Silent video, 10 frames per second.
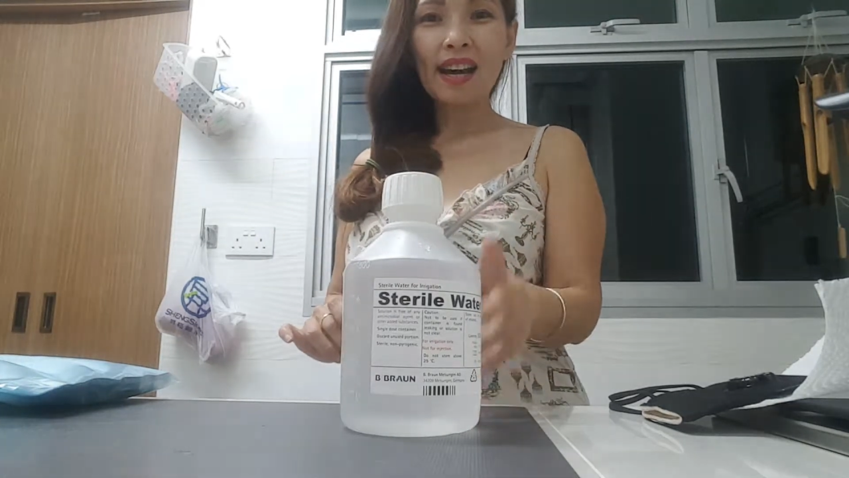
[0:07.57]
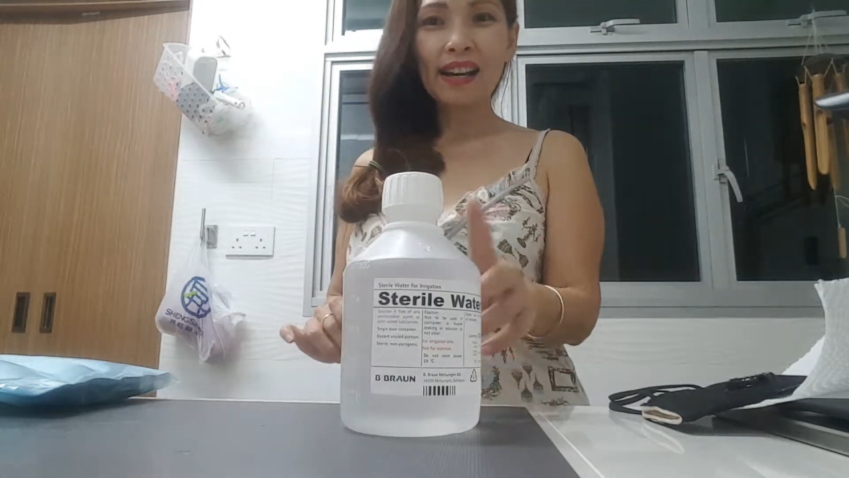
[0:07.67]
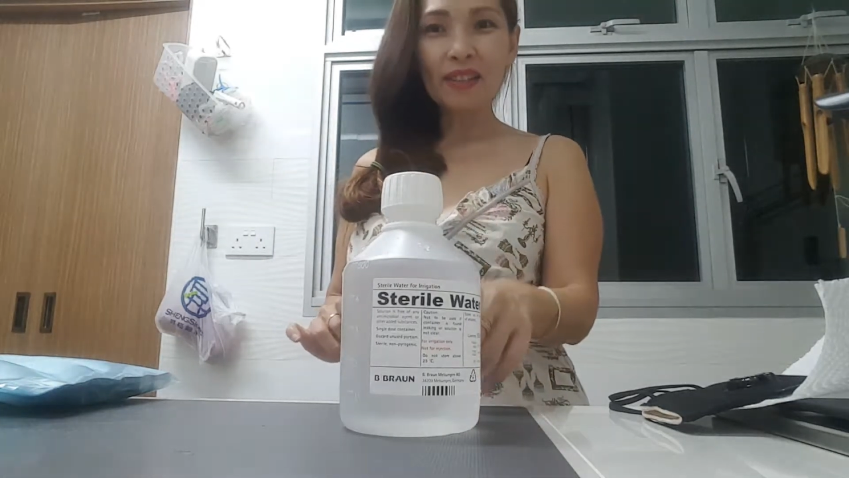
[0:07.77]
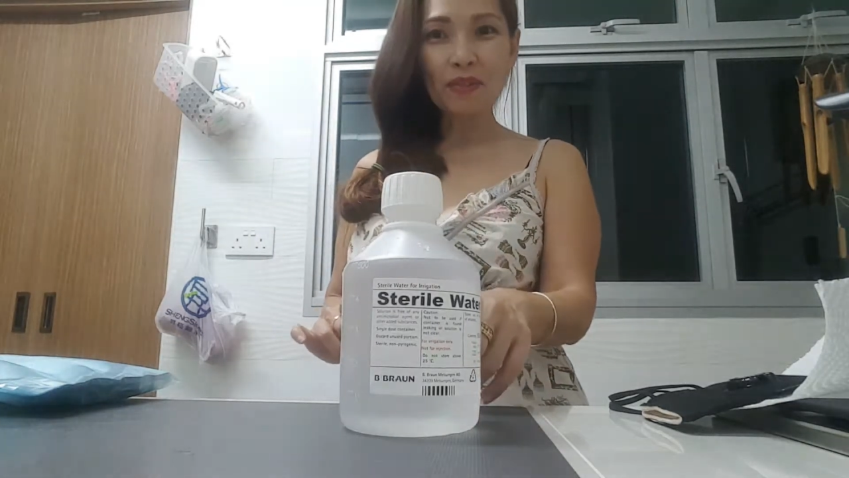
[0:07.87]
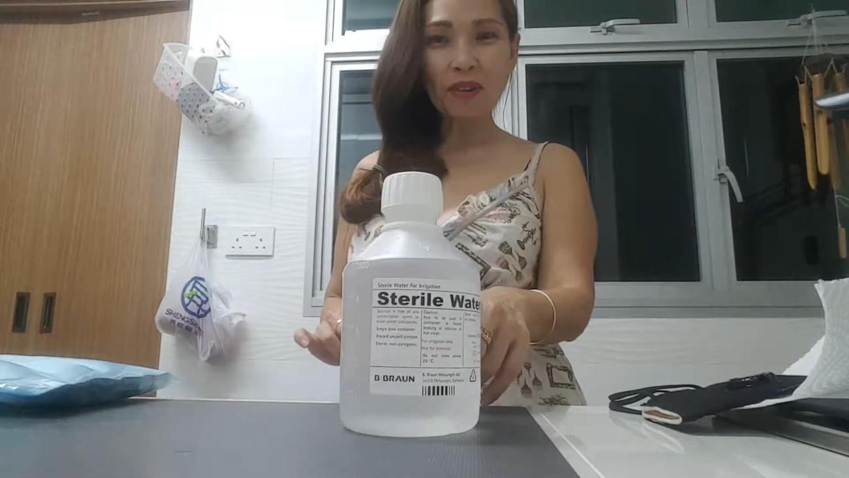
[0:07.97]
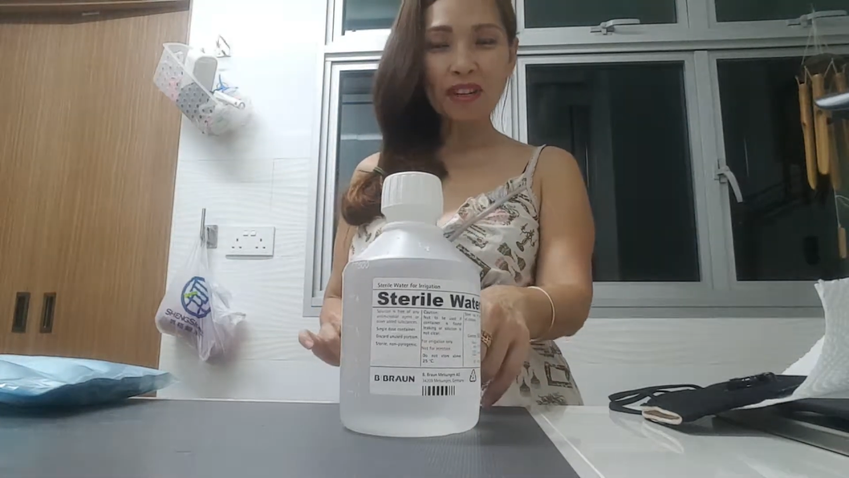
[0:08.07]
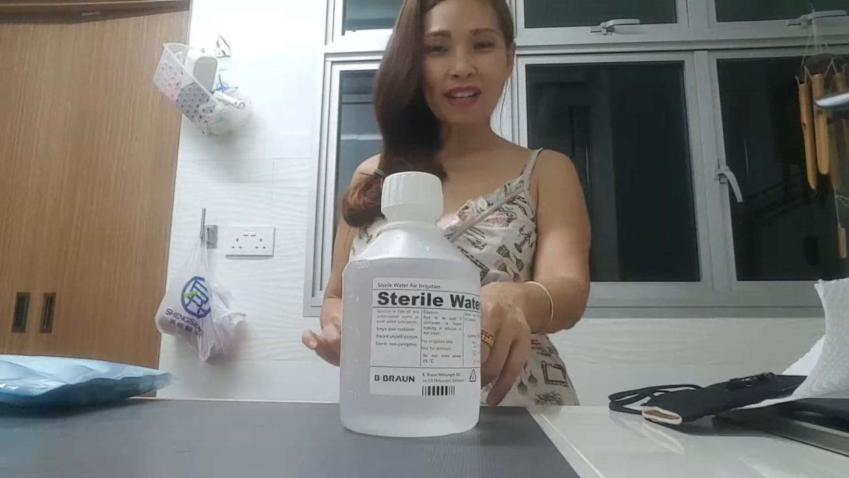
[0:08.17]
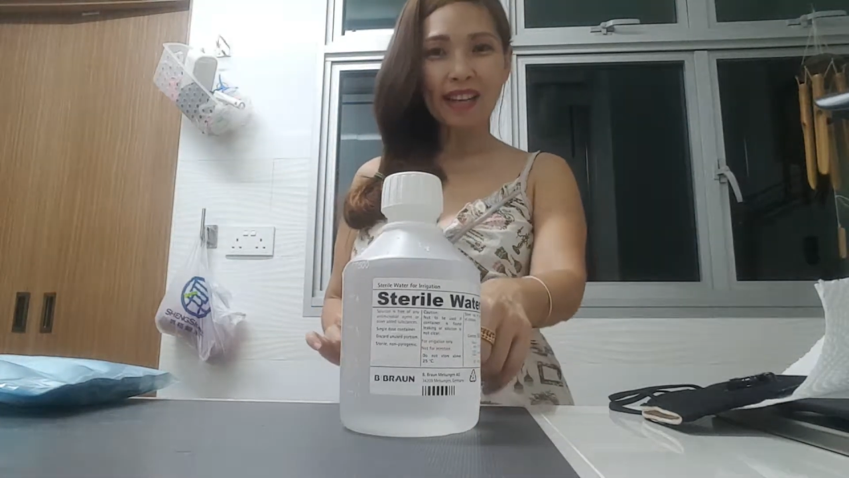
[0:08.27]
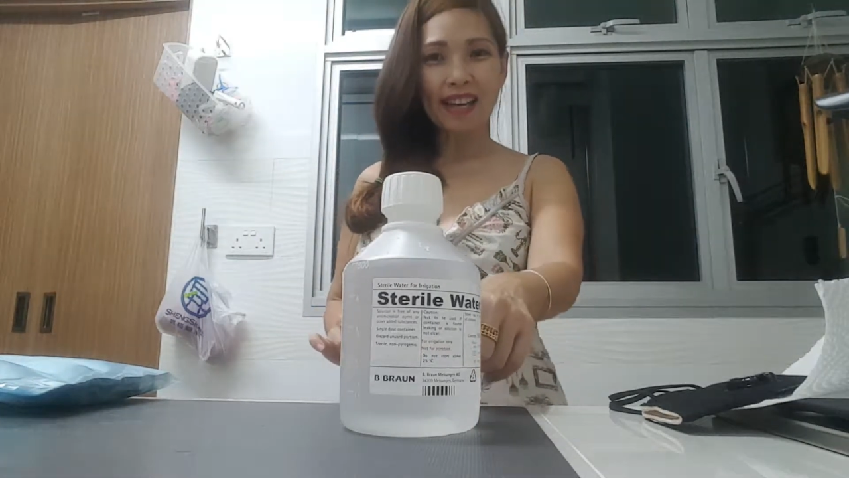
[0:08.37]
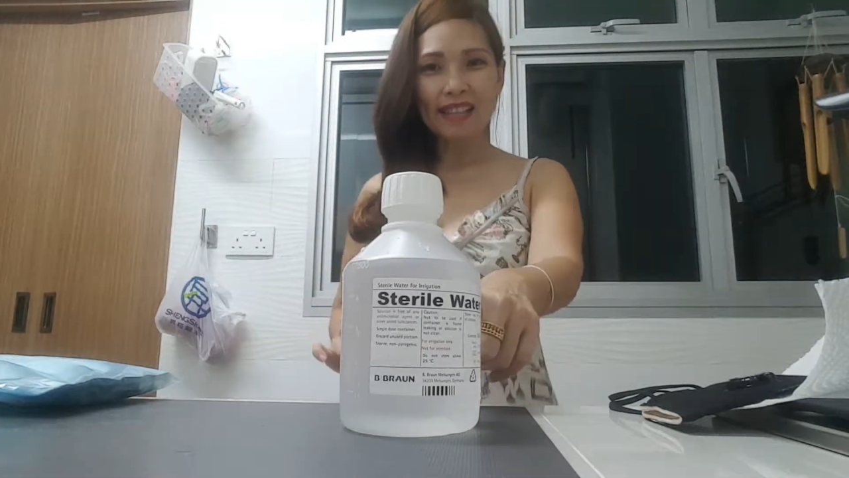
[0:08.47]

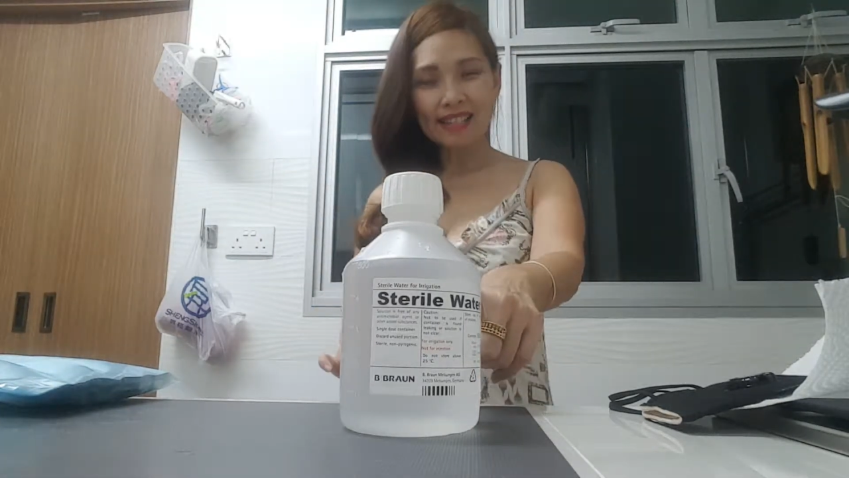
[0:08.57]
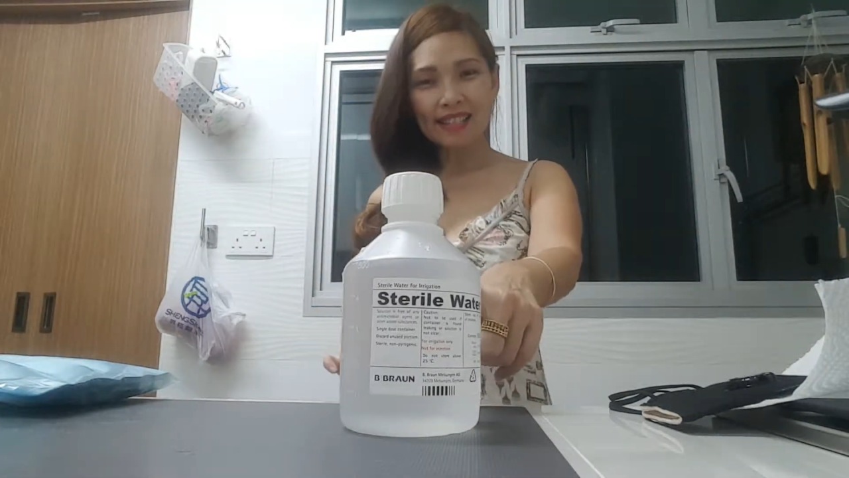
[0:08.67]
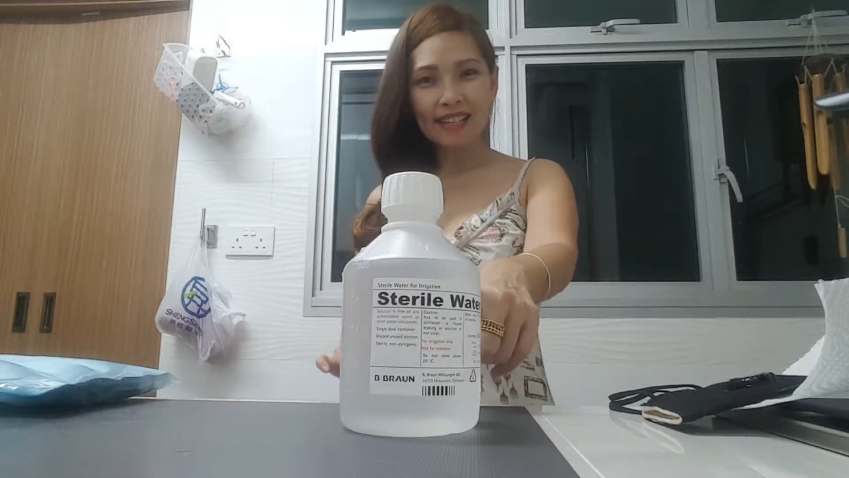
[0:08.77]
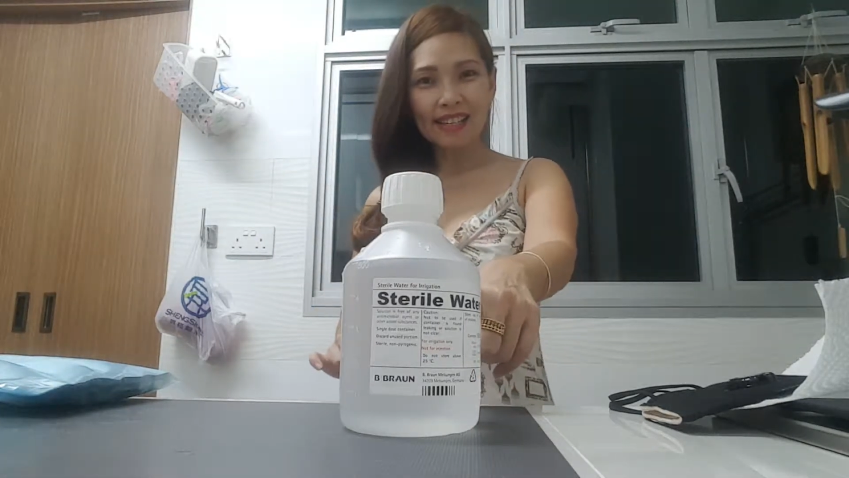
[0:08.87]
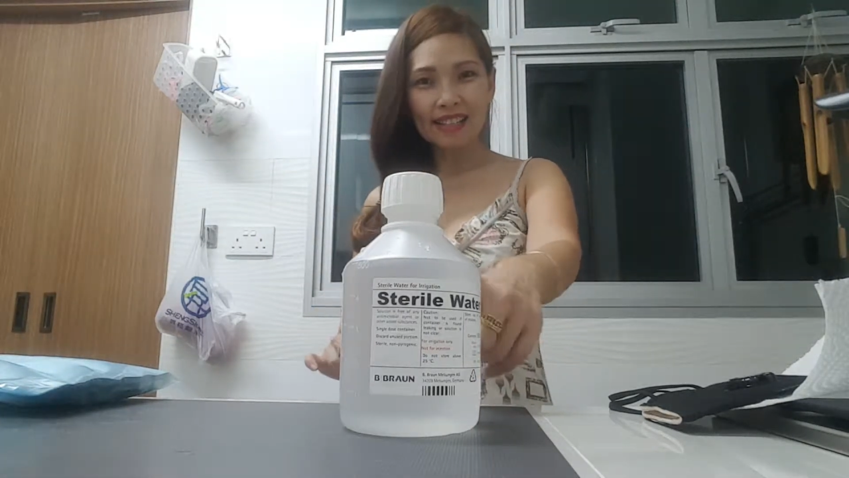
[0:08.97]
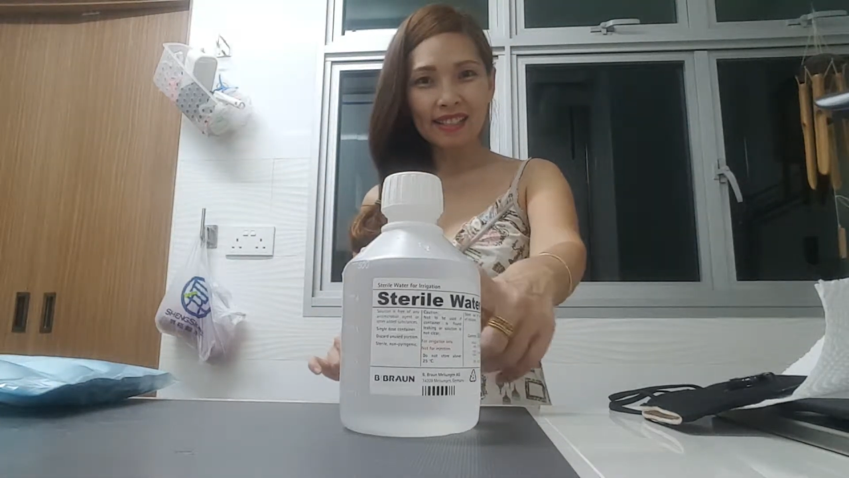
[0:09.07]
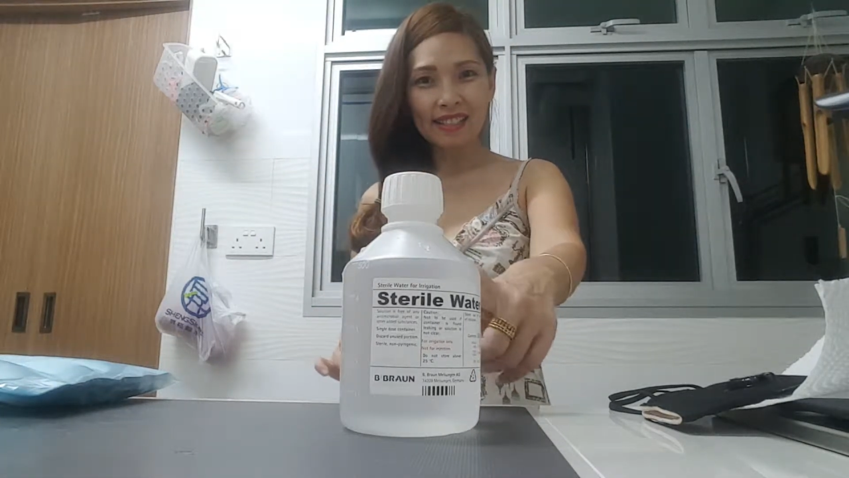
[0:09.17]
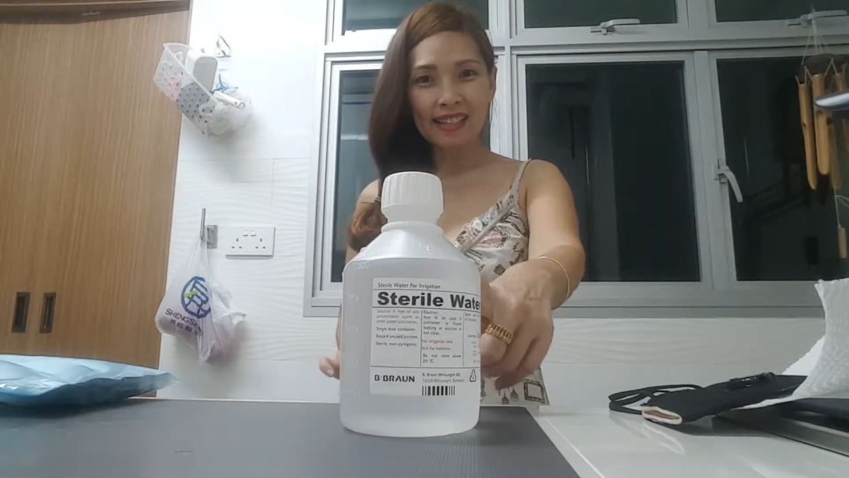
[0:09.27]
hyaluronic acid